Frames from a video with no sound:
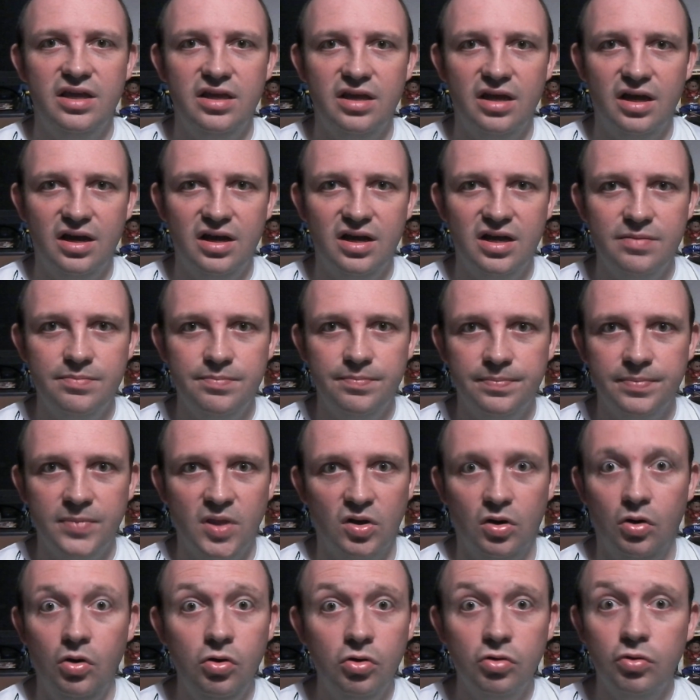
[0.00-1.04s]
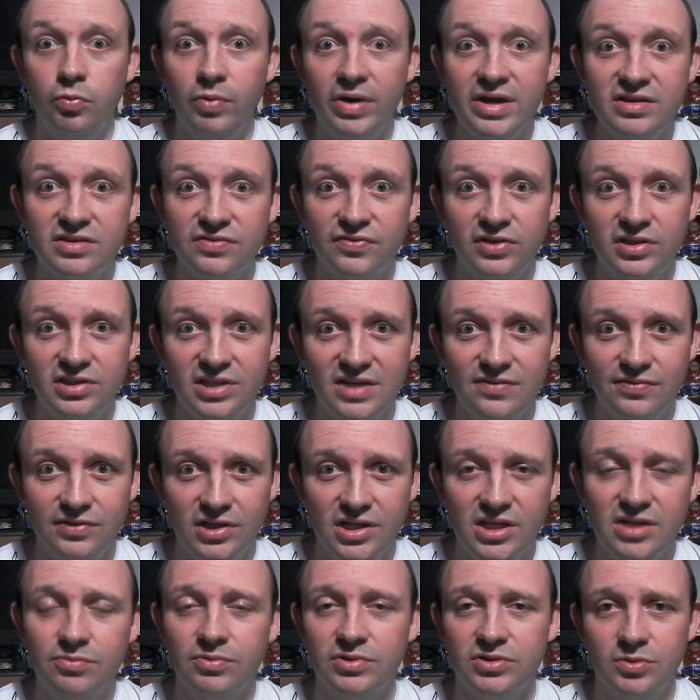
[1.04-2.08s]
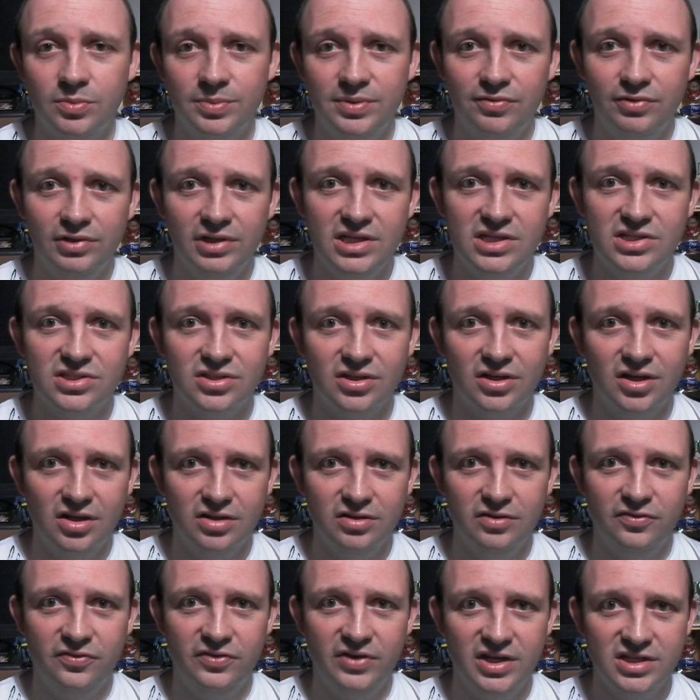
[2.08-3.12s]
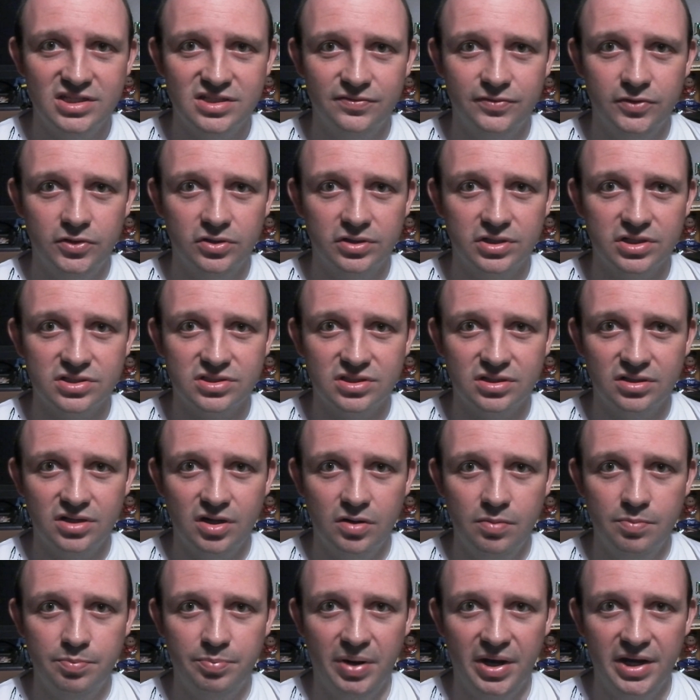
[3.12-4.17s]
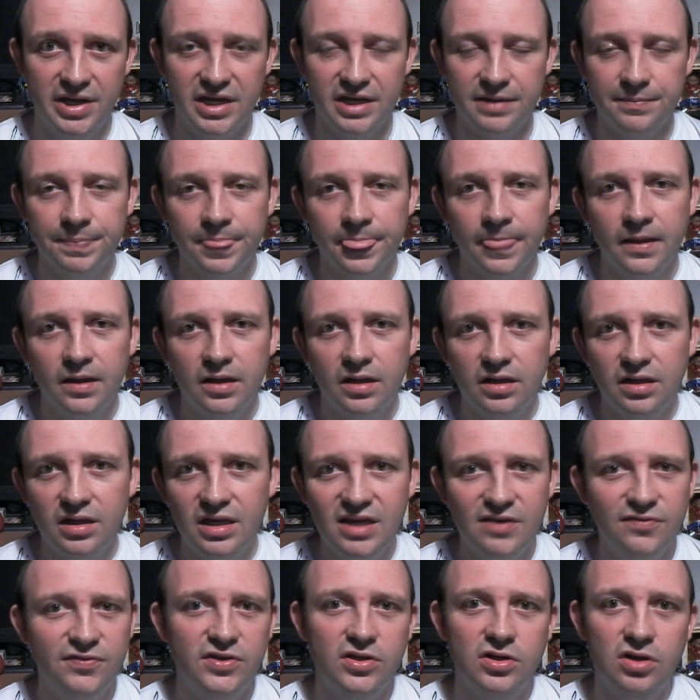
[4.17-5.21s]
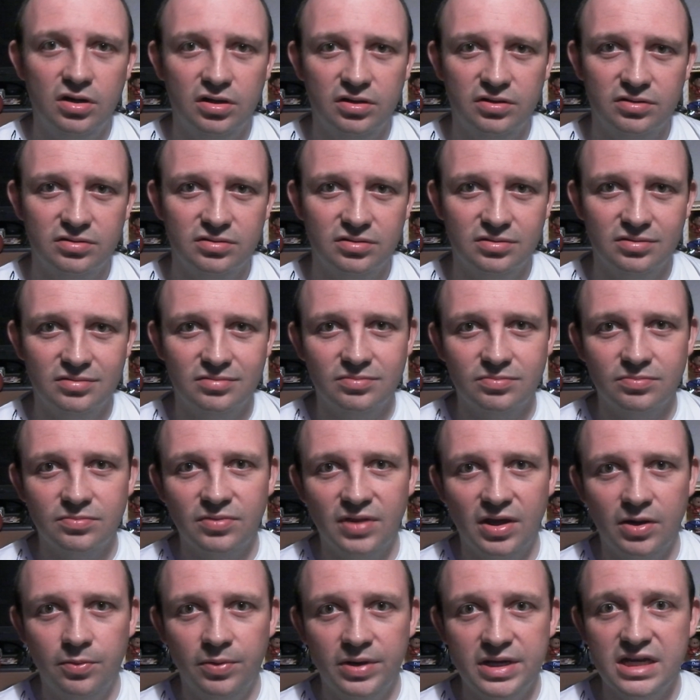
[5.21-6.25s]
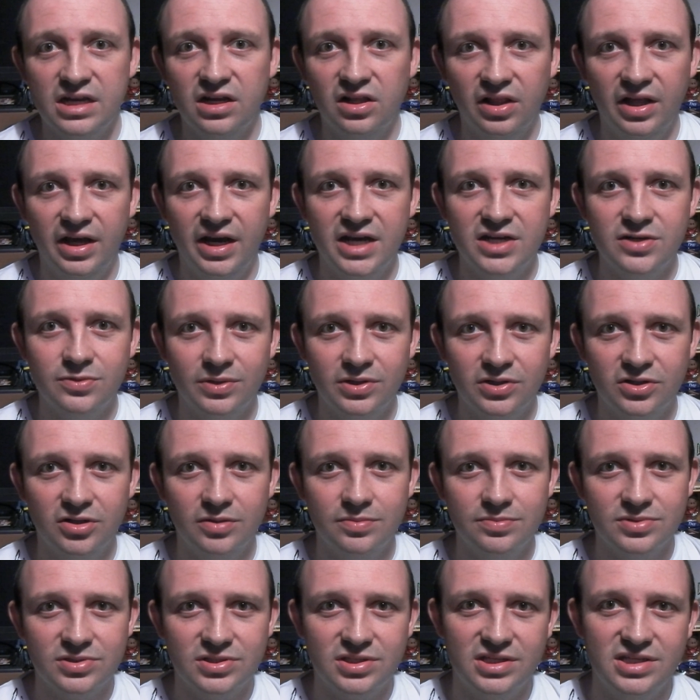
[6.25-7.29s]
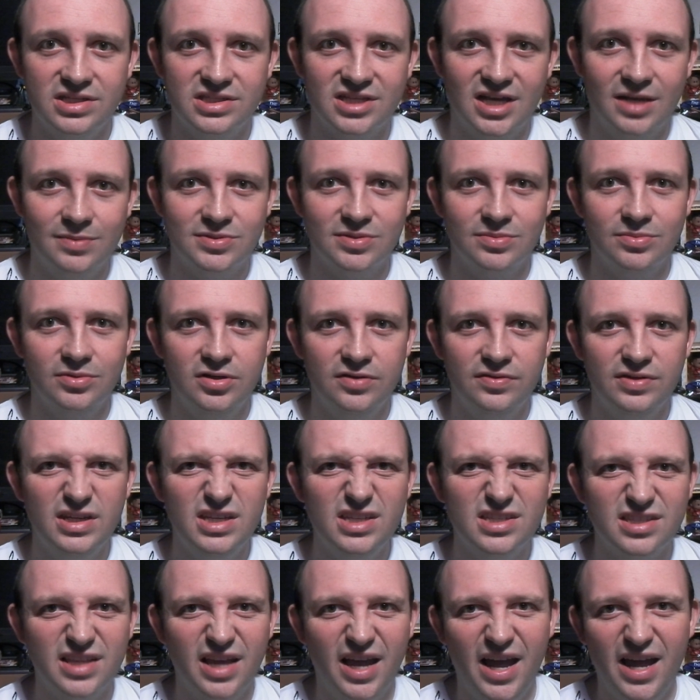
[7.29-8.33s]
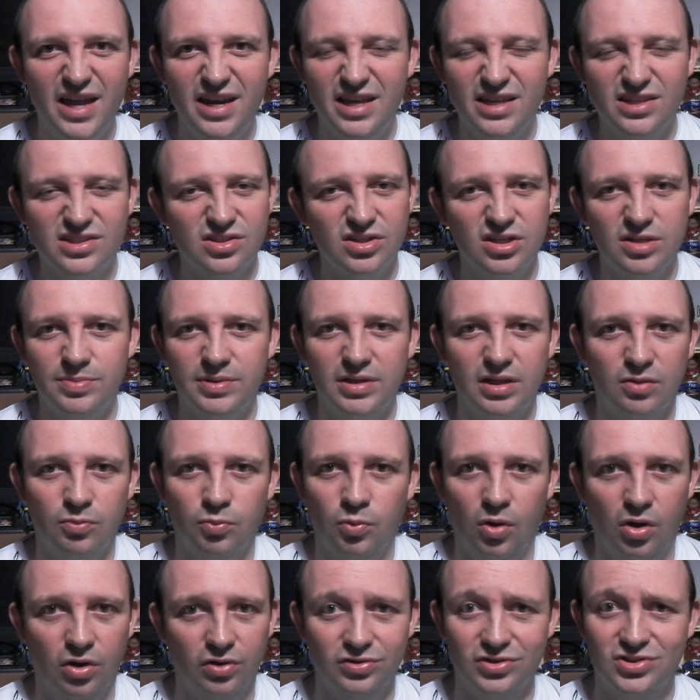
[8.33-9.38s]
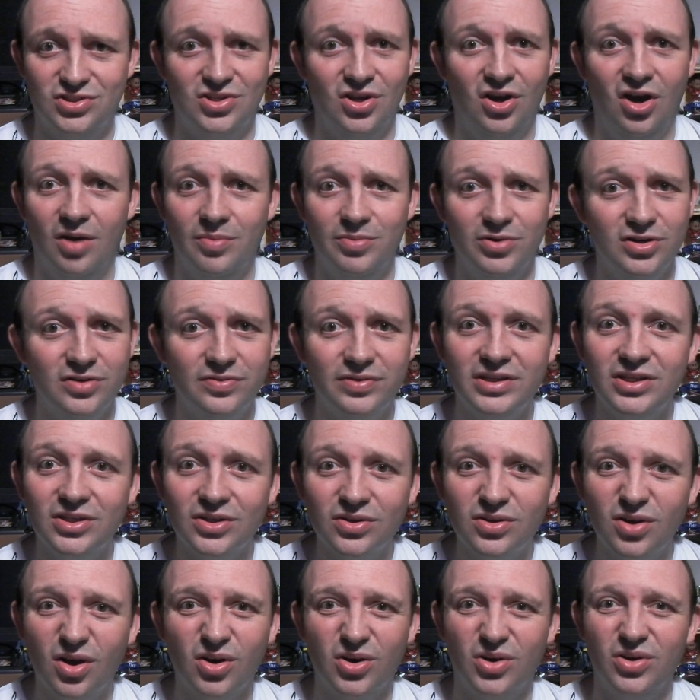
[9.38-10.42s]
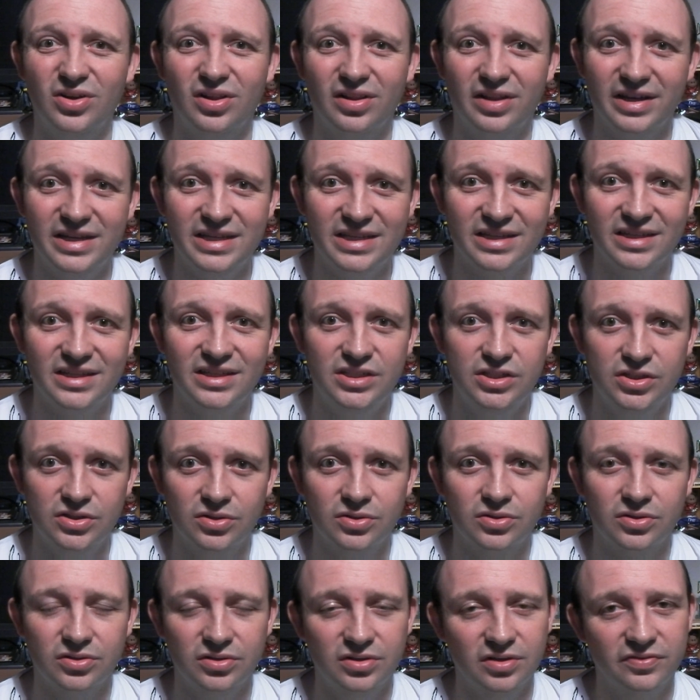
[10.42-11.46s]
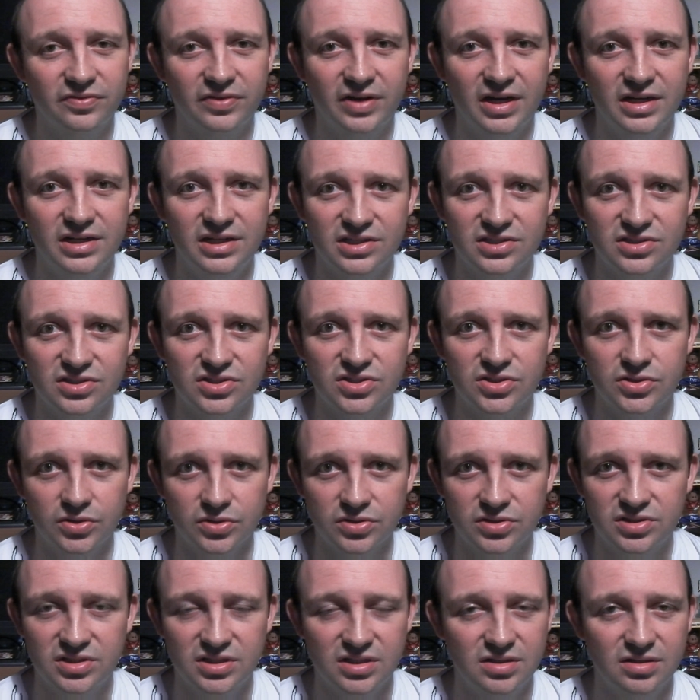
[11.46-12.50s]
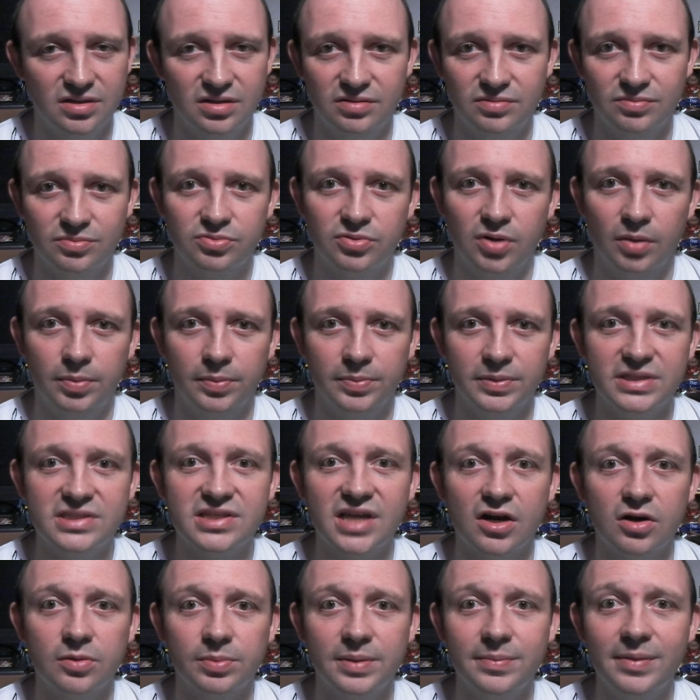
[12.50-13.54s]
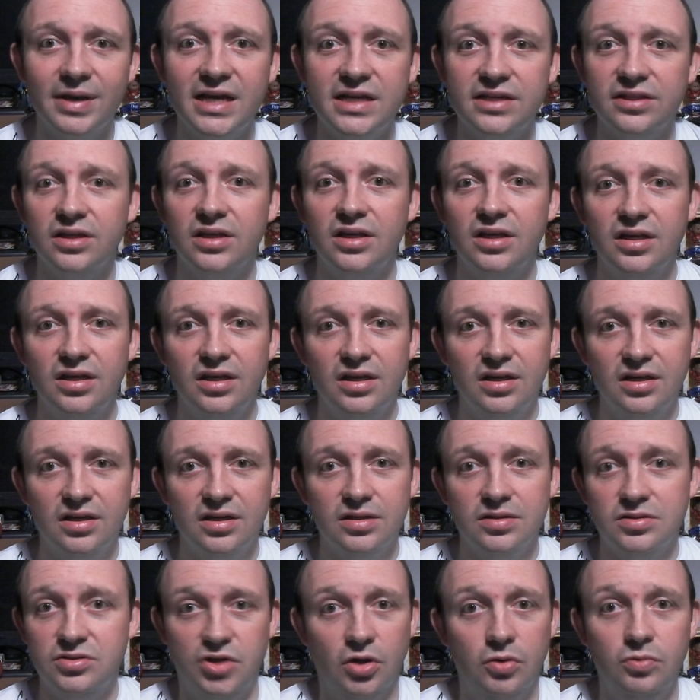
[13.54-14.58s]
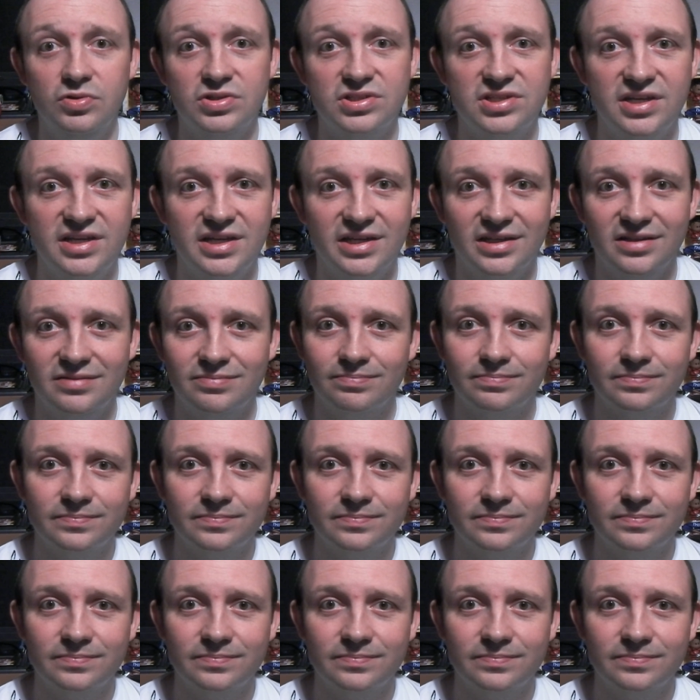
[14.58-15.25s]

Um, or wait for the DVD, which will be released on the 1st of August, and go and buy it. If you're not that way inclined when it comes to these types of movies, then it's going to be a one-star movie. You're not going to like it. You're going to find this disgusting and probably terribly made. Don't see it.